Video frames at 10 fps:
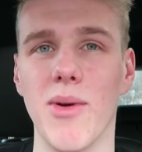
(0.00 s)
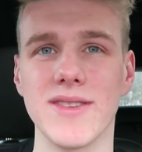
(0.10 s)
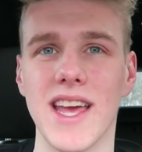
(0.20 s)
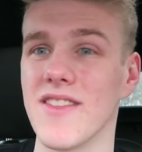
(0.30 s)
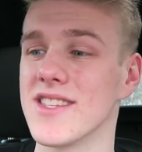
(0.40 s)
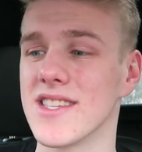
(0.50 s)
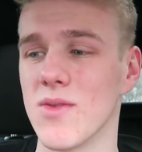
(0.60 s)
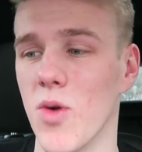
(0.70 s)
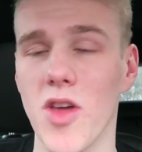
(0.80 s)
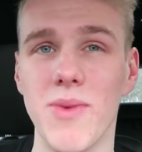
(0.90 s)
I was like, this
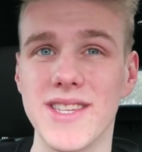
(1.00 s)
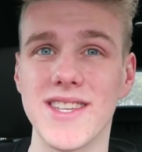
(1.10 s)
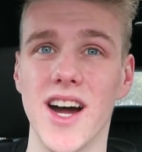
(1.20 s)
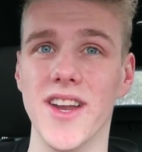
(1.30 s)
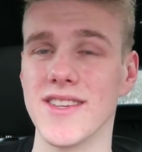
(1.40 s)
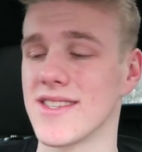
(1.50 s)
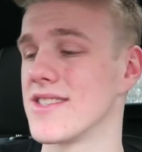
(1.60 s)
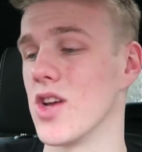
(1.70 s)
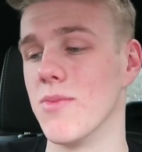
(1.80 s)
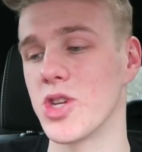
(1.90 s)
isn't worth my Stardust,
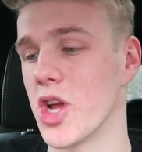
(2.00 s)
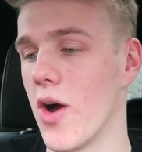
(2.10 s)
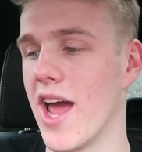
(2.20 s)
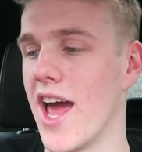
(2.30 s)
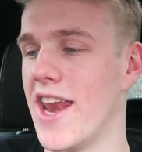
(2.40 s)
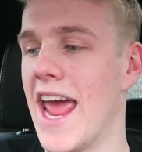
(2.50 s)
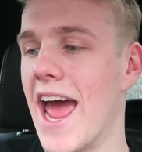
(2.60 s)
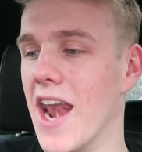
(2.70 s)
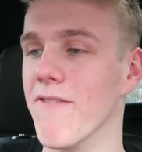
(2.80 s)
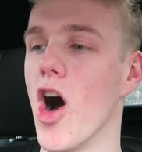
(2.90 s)
so I'm just gonna go ahead
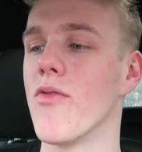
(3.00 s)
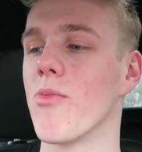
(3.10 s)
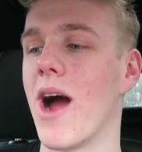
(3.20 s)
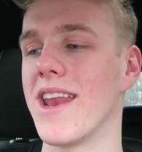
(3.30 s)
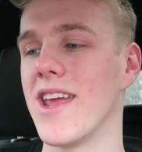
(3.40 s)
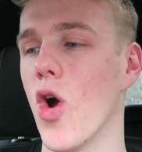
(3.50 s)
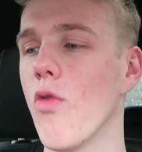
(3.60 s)
and evolve him right here.